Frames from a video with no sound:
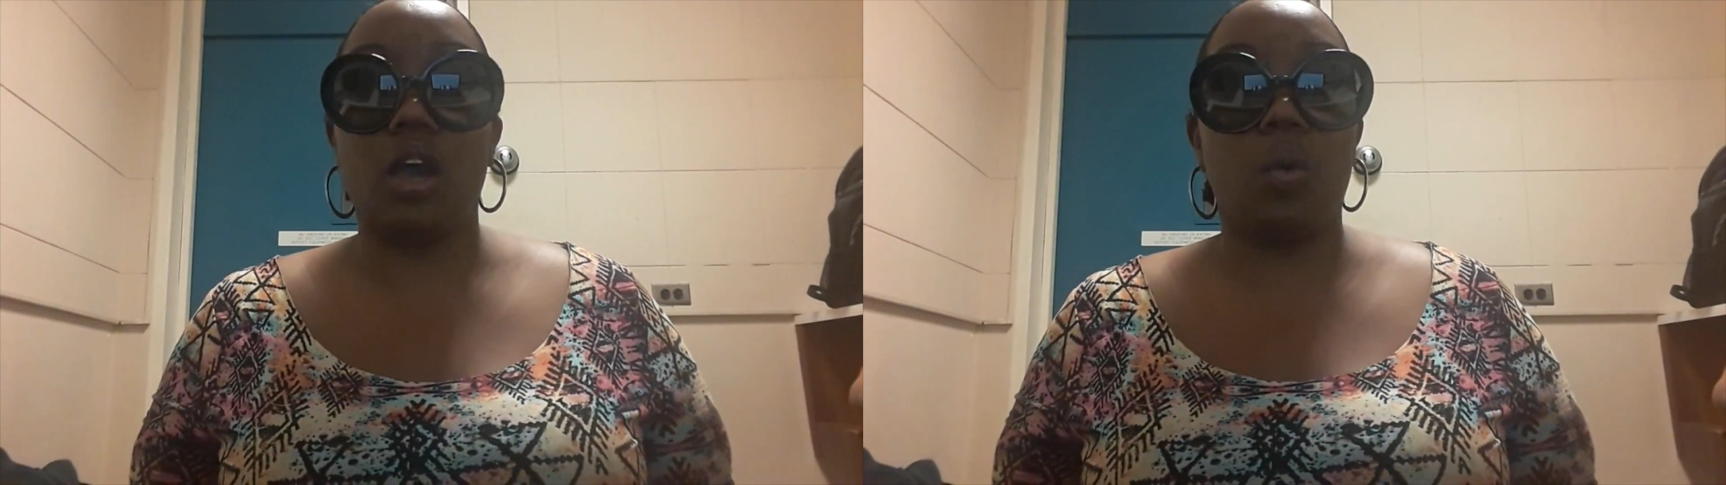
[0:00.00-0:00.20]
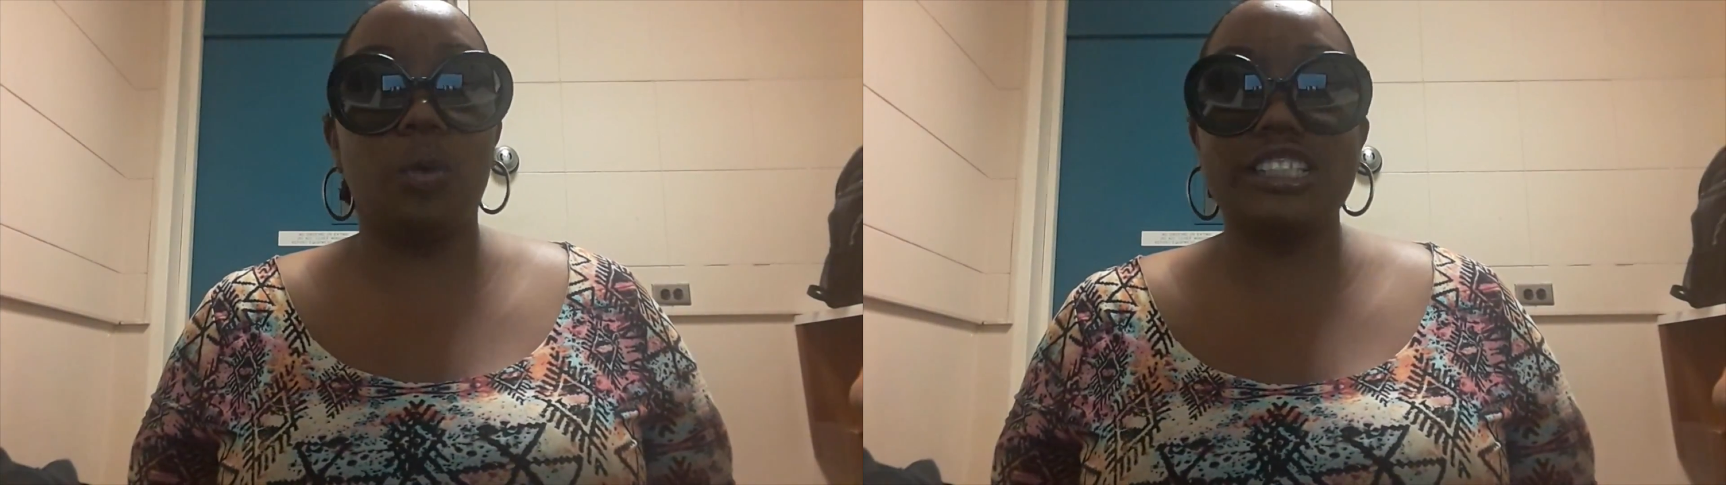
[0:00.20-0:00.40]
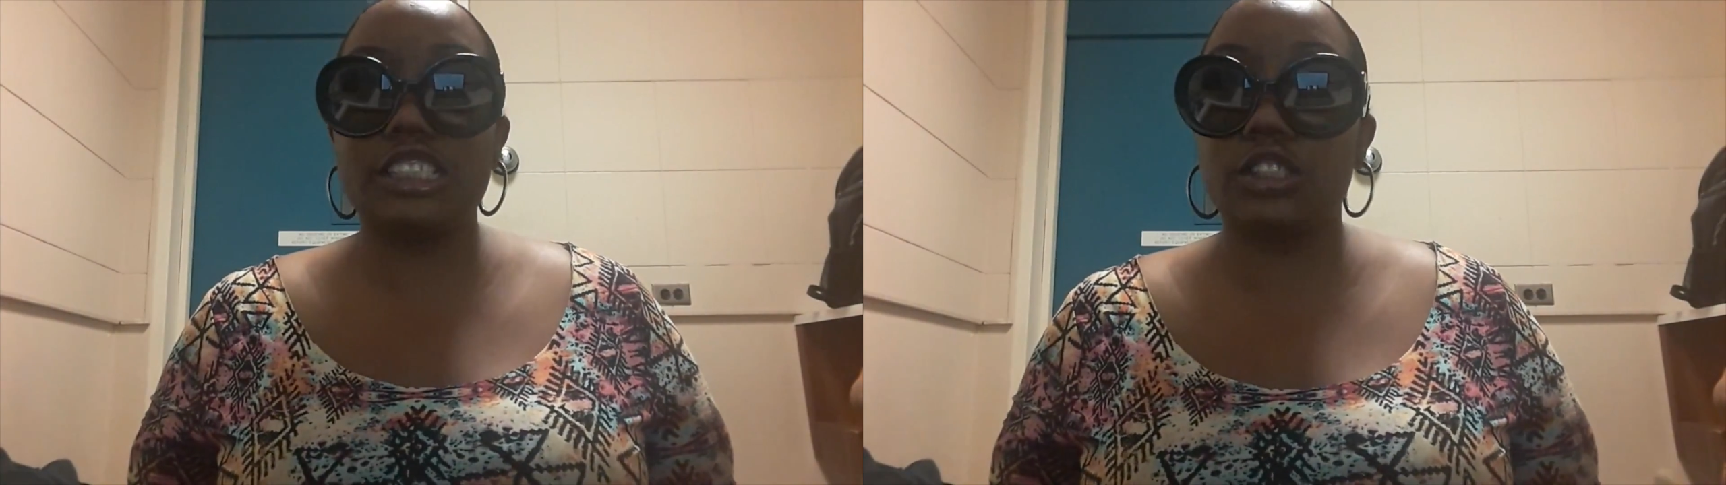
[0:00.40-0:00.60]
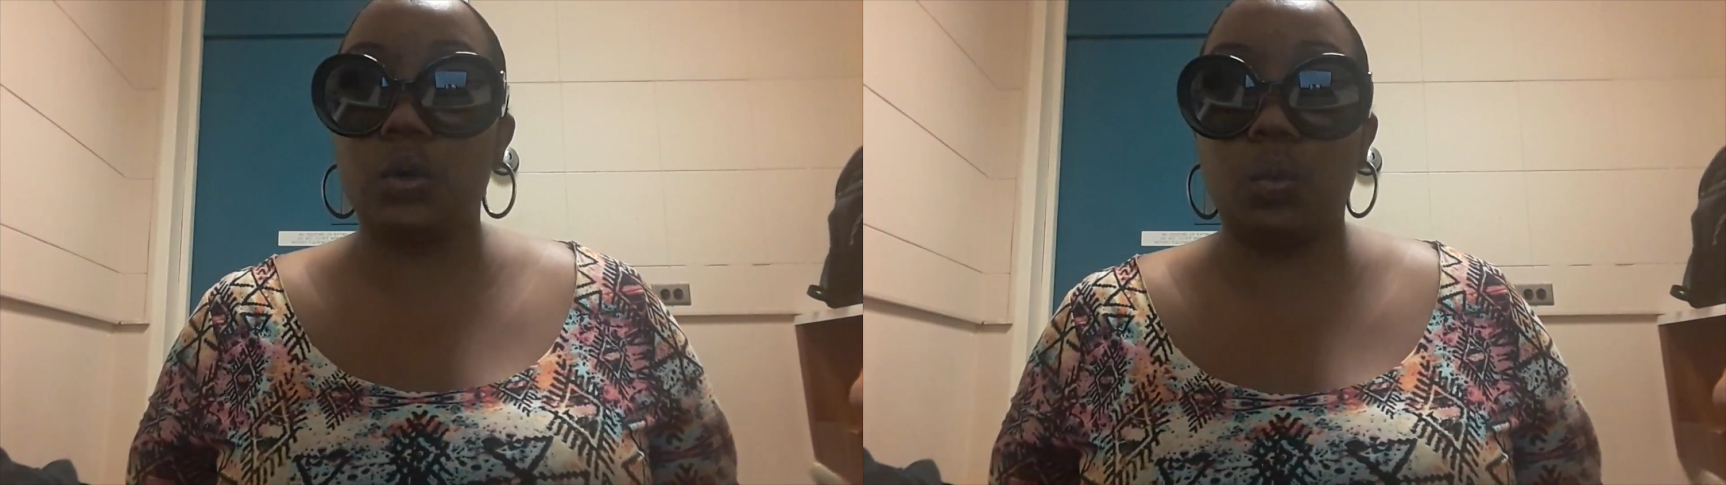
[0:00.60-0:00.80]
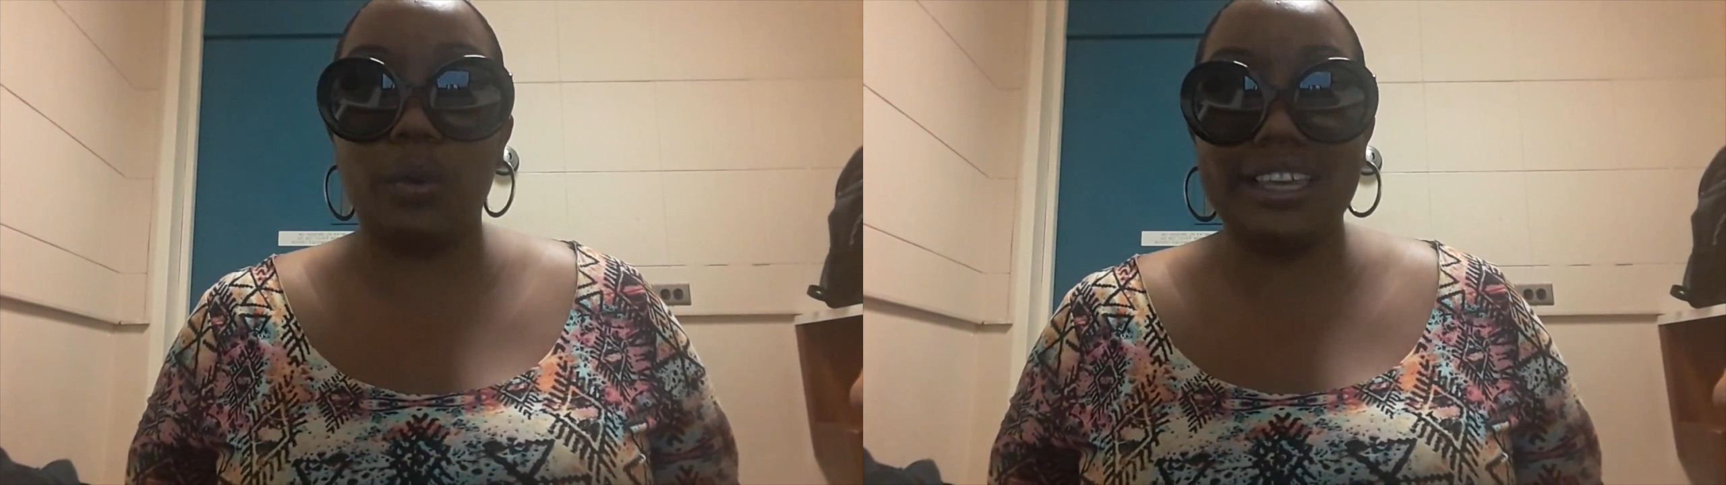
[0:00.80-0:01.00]
which is a
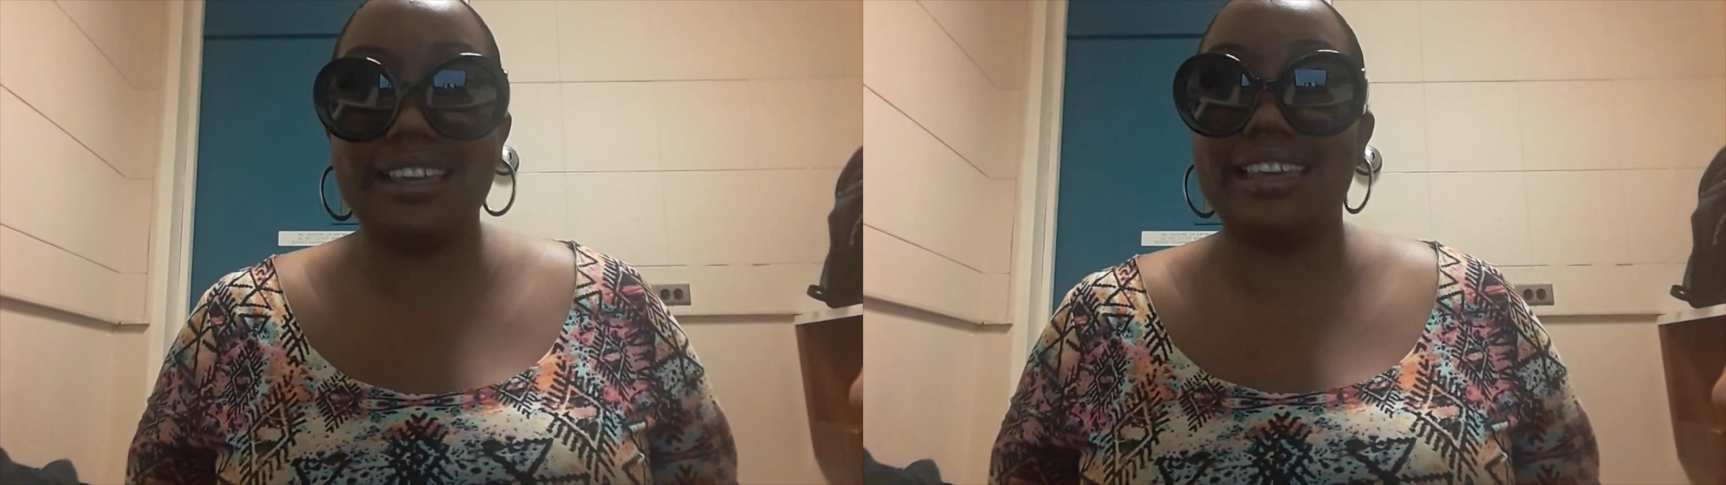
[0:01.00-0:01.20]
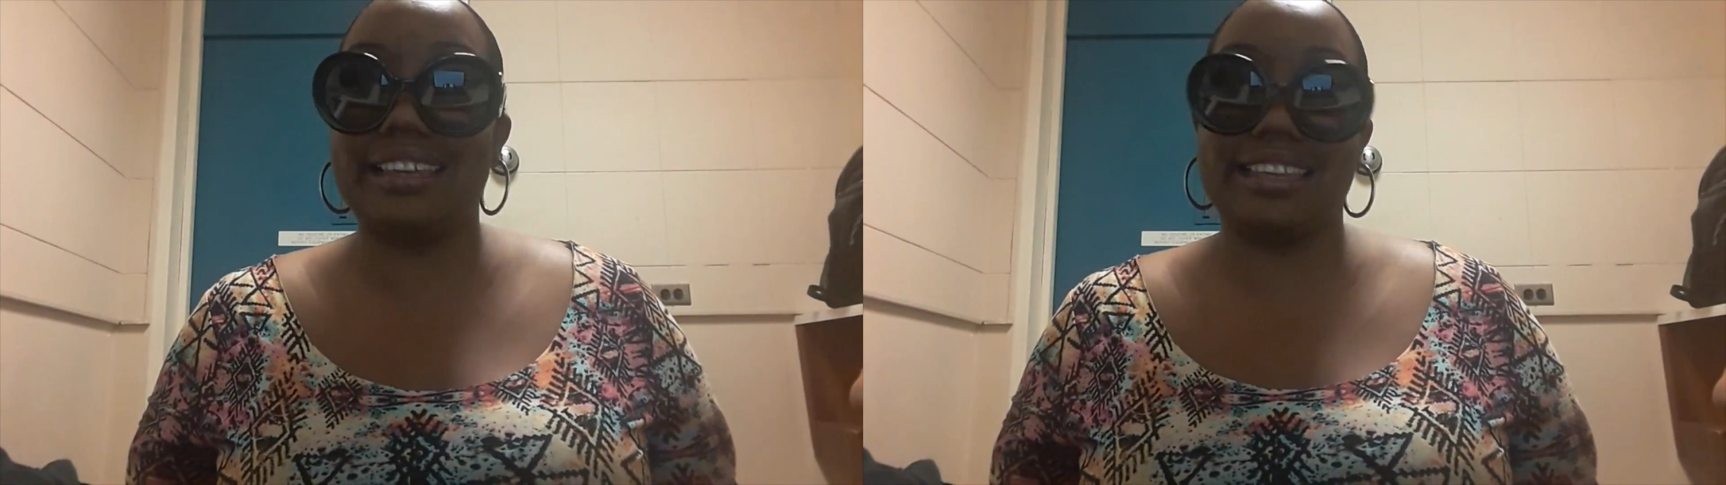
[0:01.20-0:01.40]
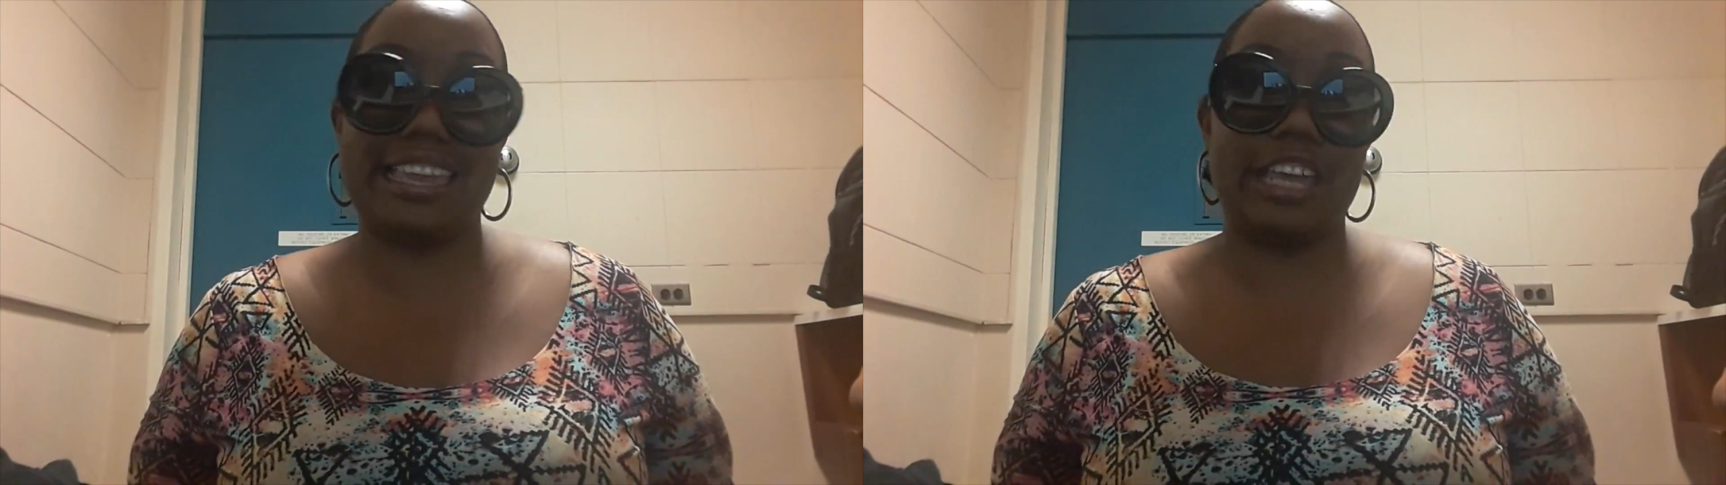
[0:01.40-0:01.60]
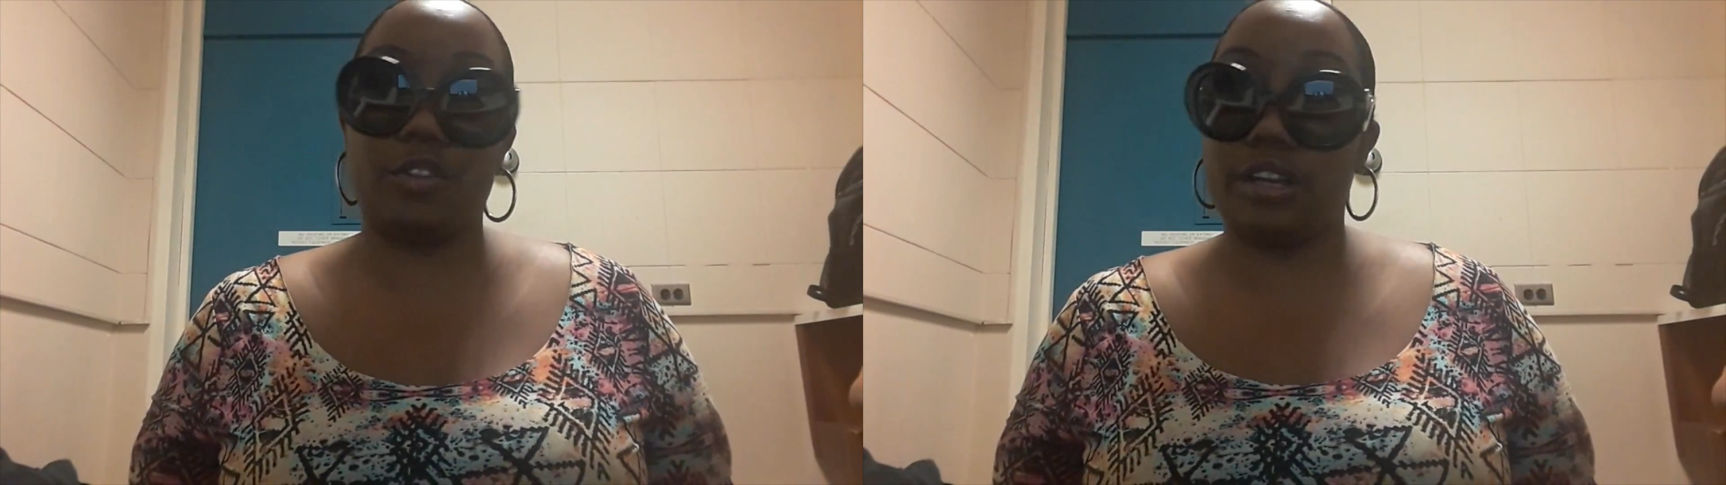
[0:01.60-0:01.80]
weak indicator